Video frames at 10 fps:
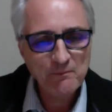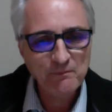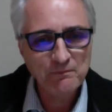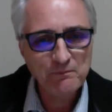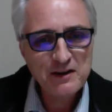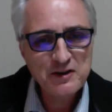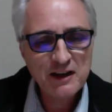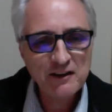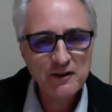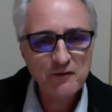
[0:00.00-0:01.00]

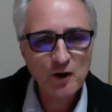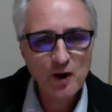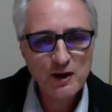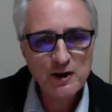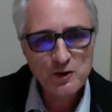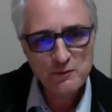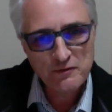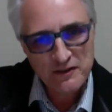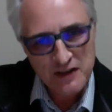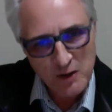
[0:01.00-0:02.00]
mentality, if you like, in terms of
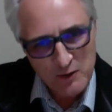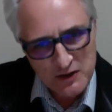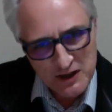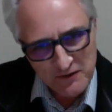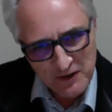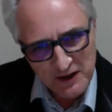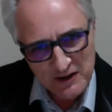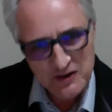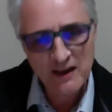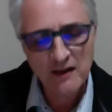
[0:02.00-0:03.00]
that's how we set
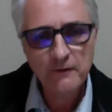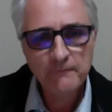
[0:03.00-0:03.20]
things out.